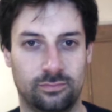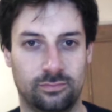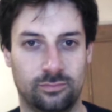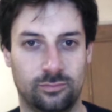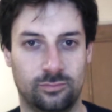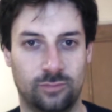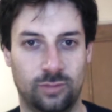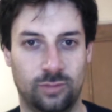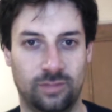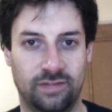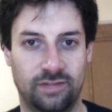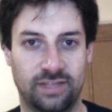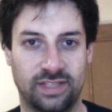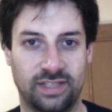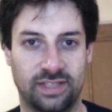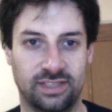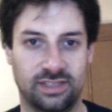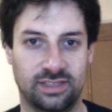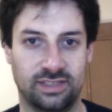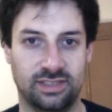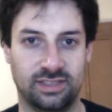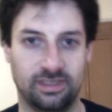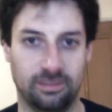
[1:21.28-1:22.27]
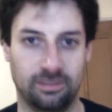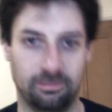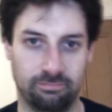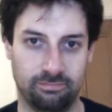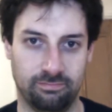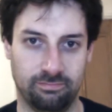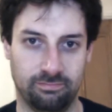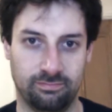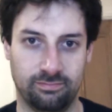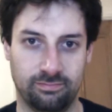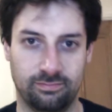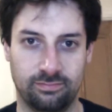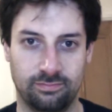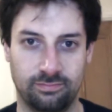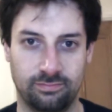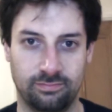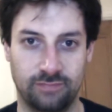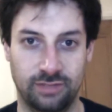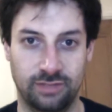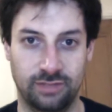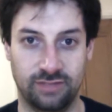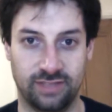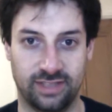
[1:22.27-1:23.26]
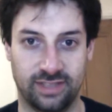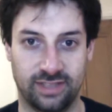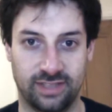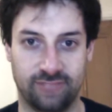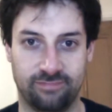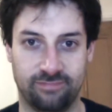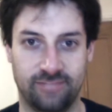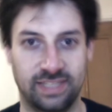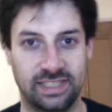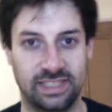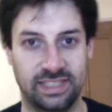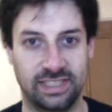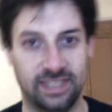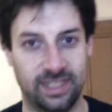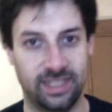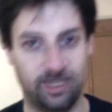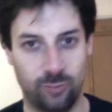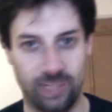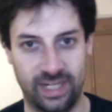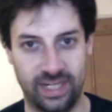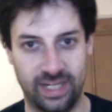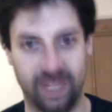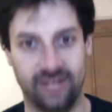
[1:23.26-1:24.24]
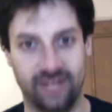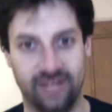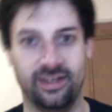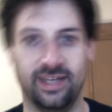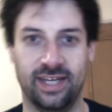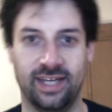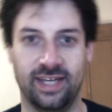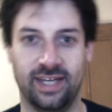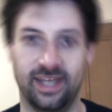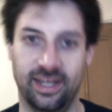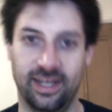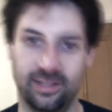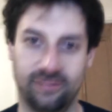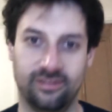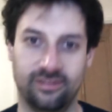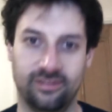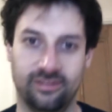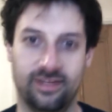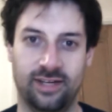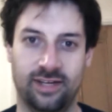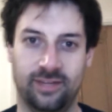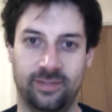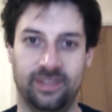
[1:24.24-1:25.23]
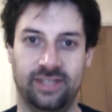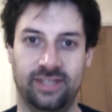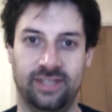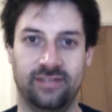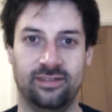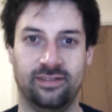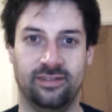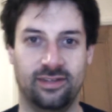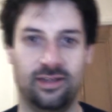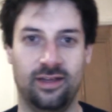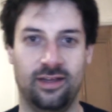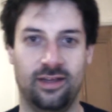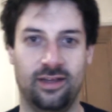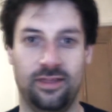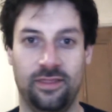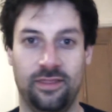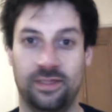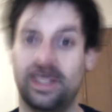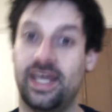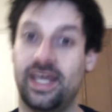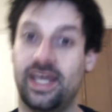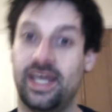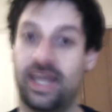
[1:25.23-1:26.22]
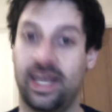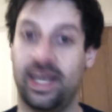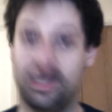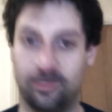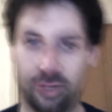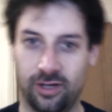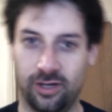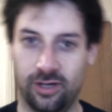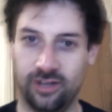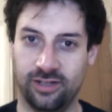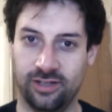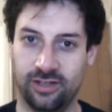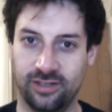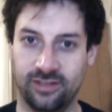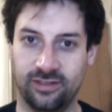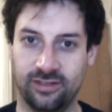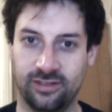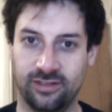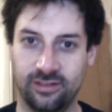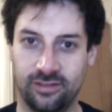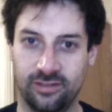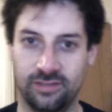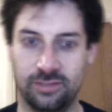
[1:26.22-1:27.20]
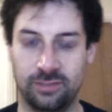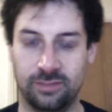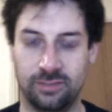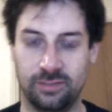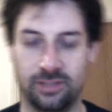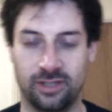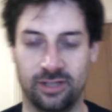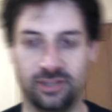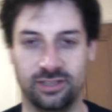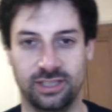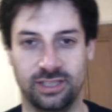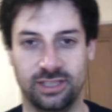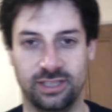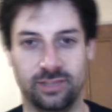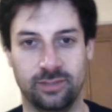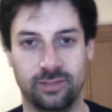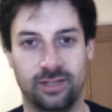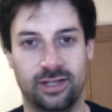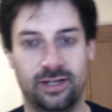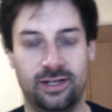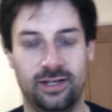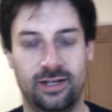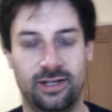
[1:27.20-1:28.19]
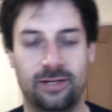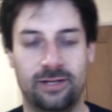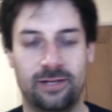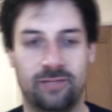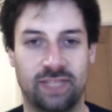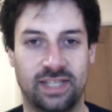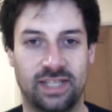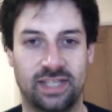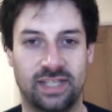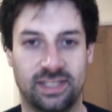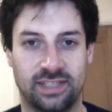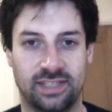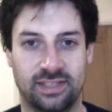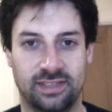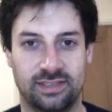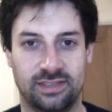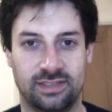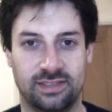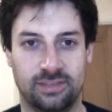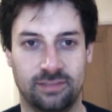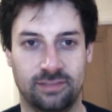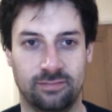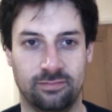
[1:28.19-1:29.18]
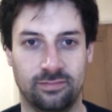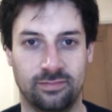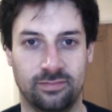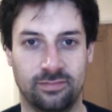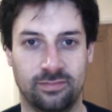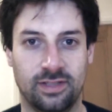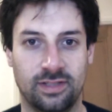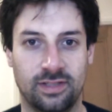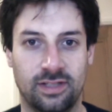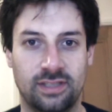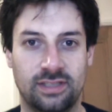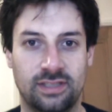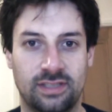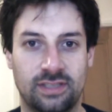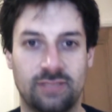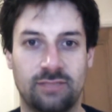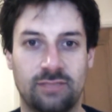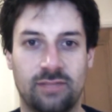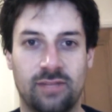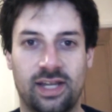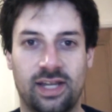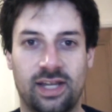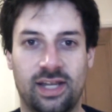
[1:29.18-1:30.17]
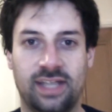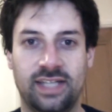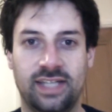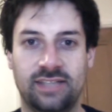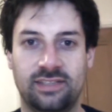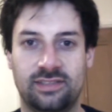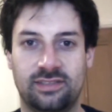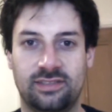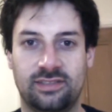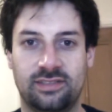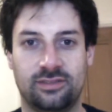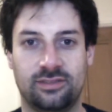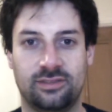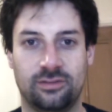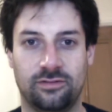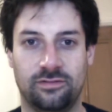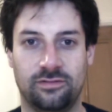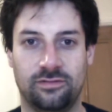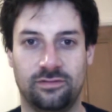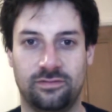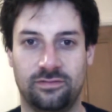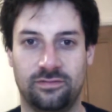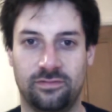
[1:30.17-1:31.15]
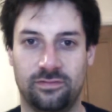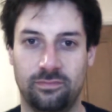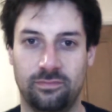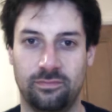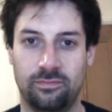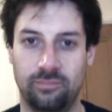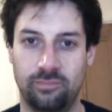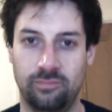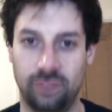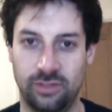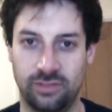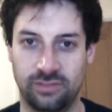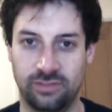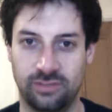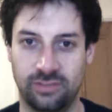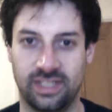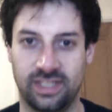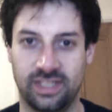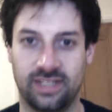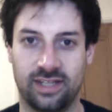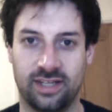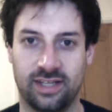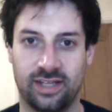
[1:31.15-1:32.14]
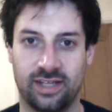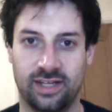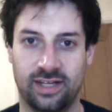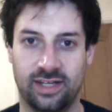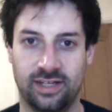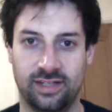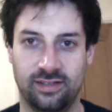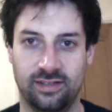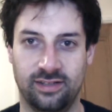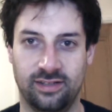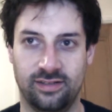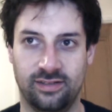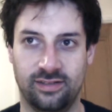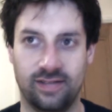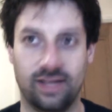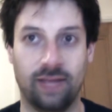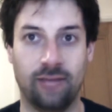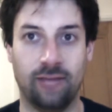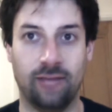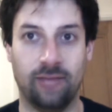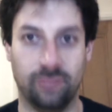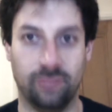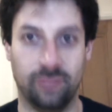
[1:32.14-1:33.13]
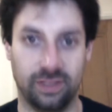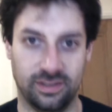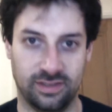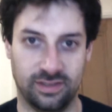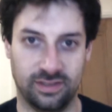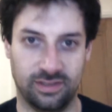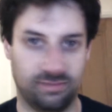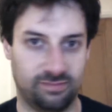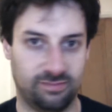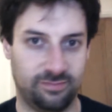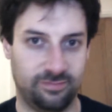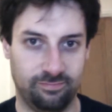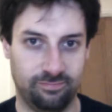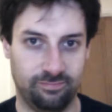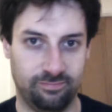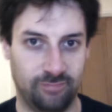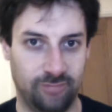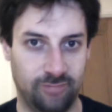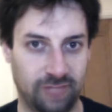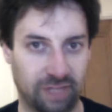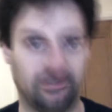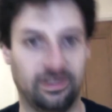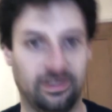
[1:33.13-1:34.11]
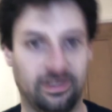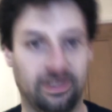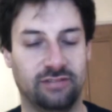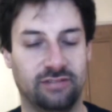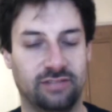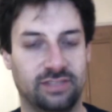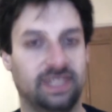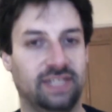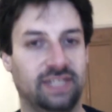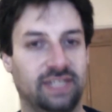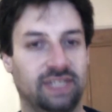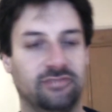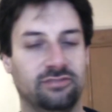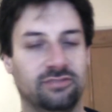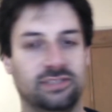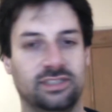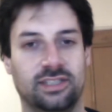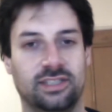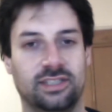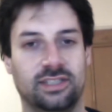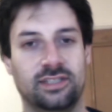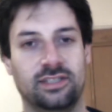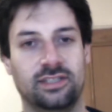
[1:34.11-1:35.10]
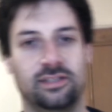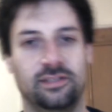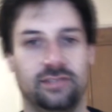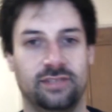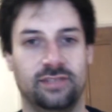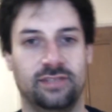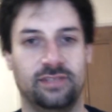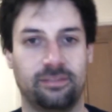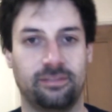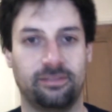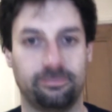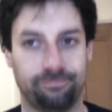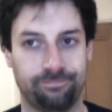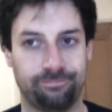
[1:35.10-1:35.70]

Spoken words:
we've added some music. I say we, again, I mean the tech partner of this partnership has added some light sort of music and ambient background sounds and that kind of thing.